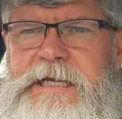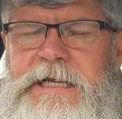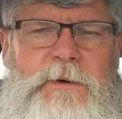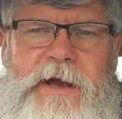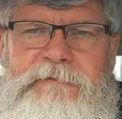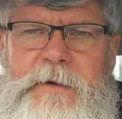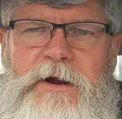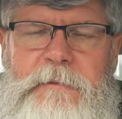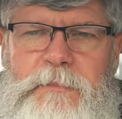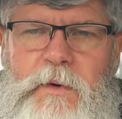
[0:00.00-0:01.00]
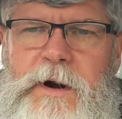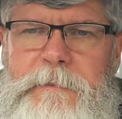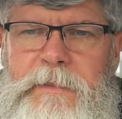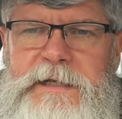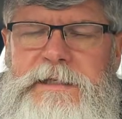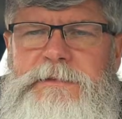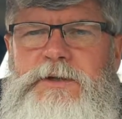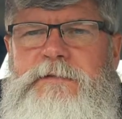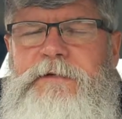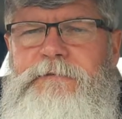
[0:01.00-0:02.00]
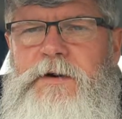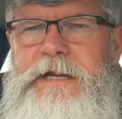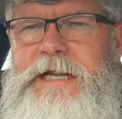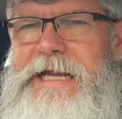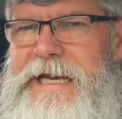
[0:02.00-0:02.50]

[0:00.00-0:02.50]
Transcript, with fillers: We have American-born Muslims who've converted.